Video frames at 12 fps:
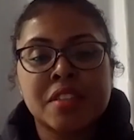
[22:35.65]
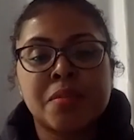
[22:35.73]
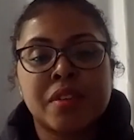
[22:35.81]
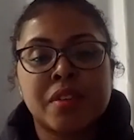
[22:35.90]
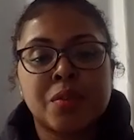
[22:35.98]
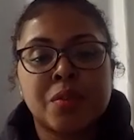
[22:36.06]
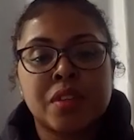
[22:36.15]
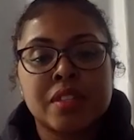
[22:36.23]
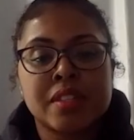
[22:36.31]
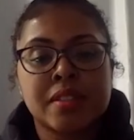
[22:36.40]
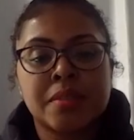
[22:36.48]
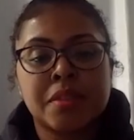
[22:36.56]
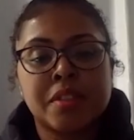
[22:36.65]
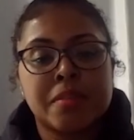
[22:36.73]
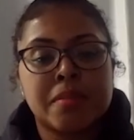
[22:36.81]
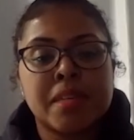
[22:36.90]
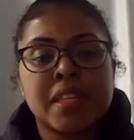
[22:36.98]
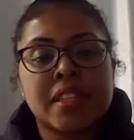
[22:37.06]
but what are some good
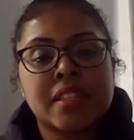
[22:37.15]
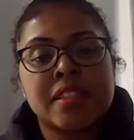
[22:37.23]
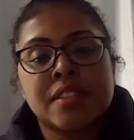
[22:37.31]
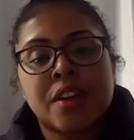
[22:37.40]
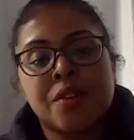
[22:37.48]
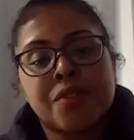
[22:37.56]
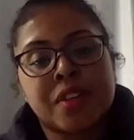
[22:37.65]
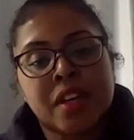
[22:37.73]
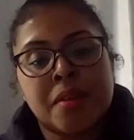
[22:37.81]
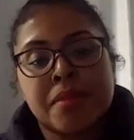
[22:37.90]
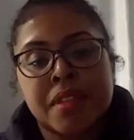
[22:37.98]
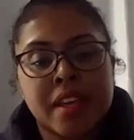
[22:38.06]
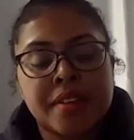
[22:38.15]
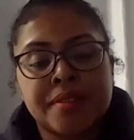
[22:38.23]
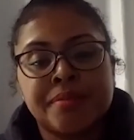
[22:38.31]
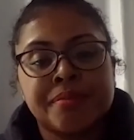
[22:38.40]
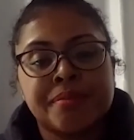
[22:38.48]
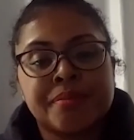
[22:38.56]
methods to overcome that?
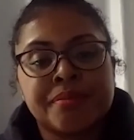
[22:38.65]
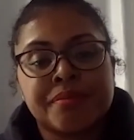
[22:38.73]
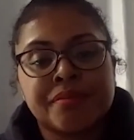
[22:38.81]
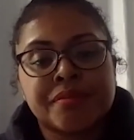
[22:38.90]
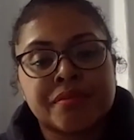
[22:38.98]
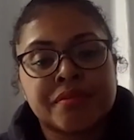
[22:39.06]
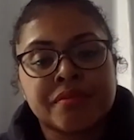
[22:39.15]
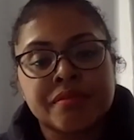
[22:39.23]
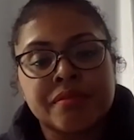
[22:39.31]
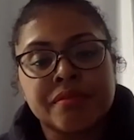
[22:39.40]
The